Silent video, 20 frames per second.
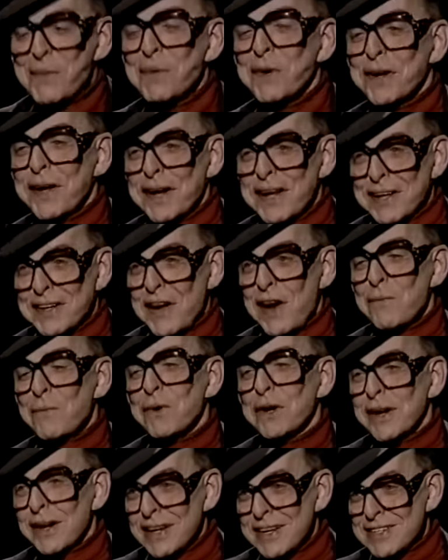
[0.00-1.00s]
Yeah, right. We're
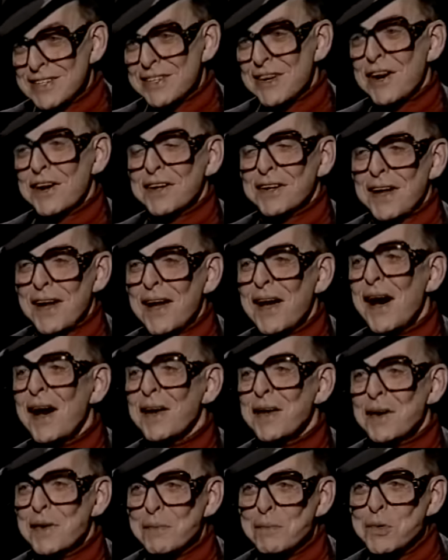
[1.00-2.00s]
getting we're getting
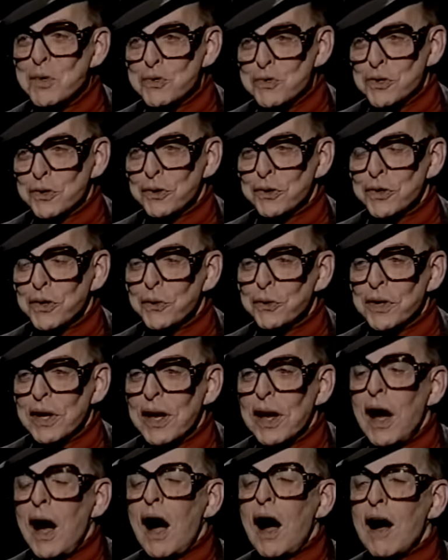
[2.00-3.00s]
started on, on, a
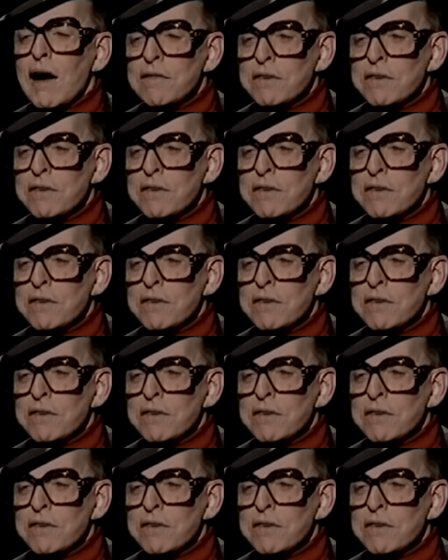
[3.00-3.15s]
musical note.